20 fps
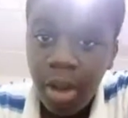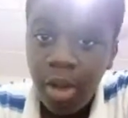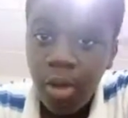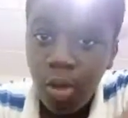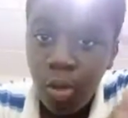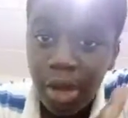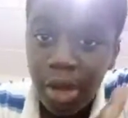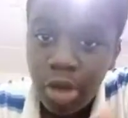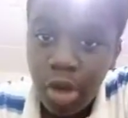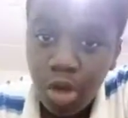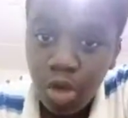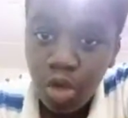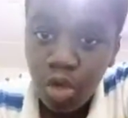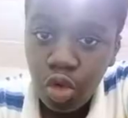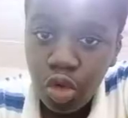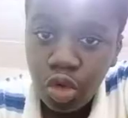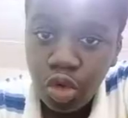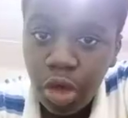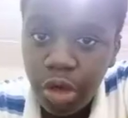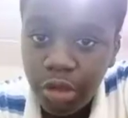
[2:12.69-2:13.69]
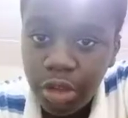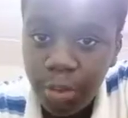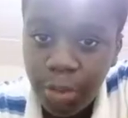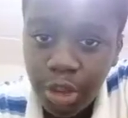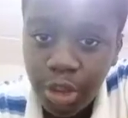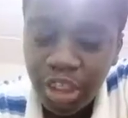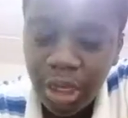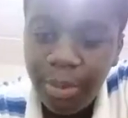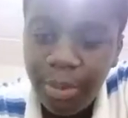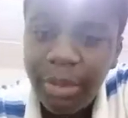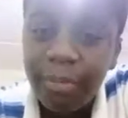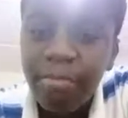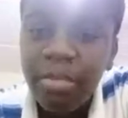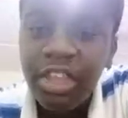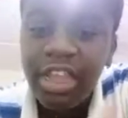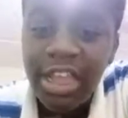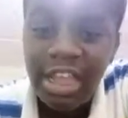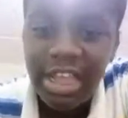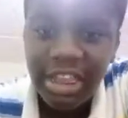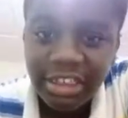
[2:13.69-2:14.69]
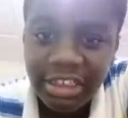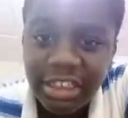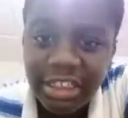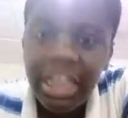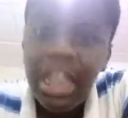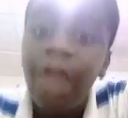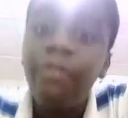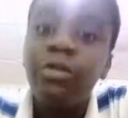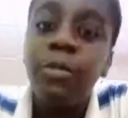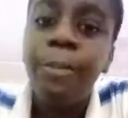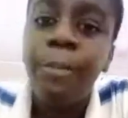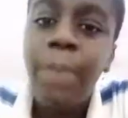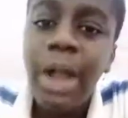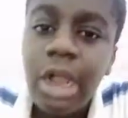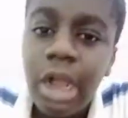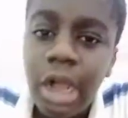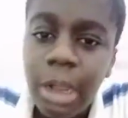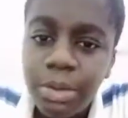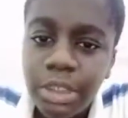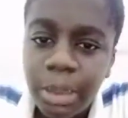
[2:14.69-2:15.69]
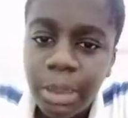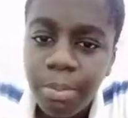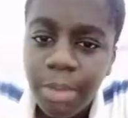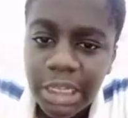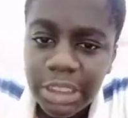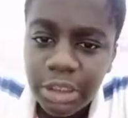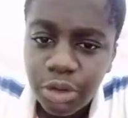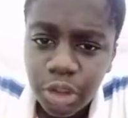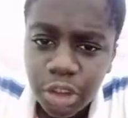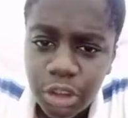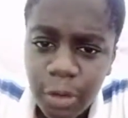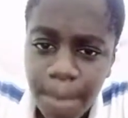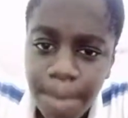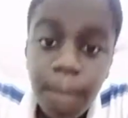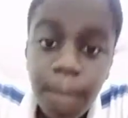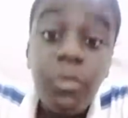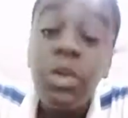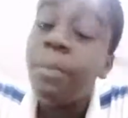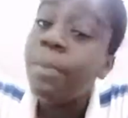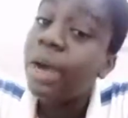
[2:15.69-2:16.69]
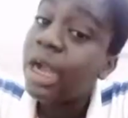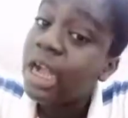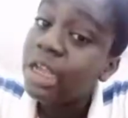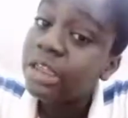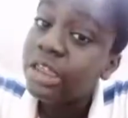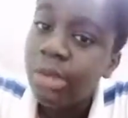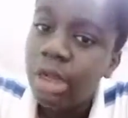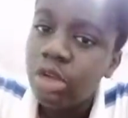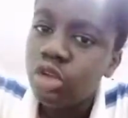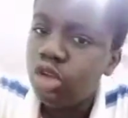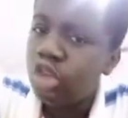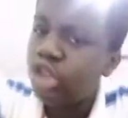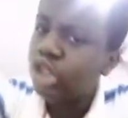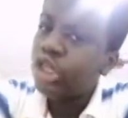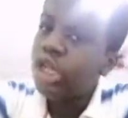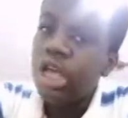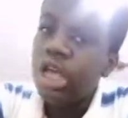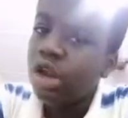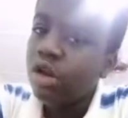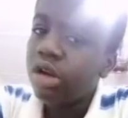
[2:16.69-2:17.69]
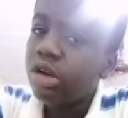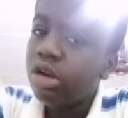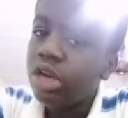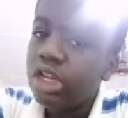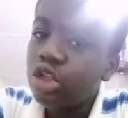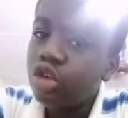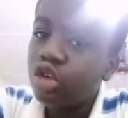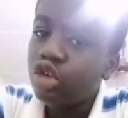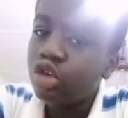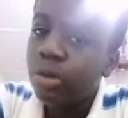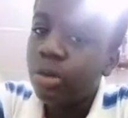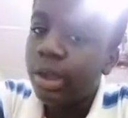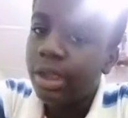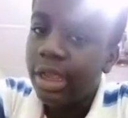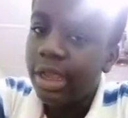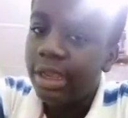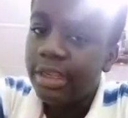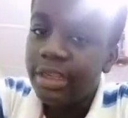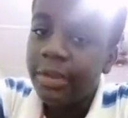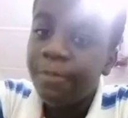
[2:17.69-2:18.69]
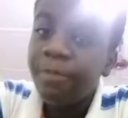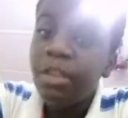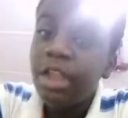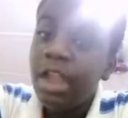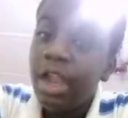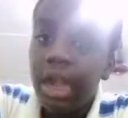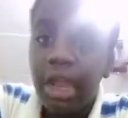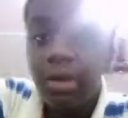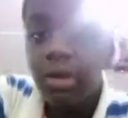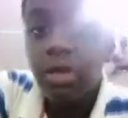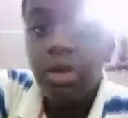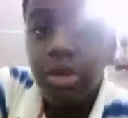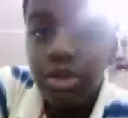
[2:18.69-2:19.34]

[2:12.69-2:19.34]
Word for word: What you're going to do to increase your push up is have to pack up some muscles. don't pack up some muscles, it only leads to strength gains. And I'm going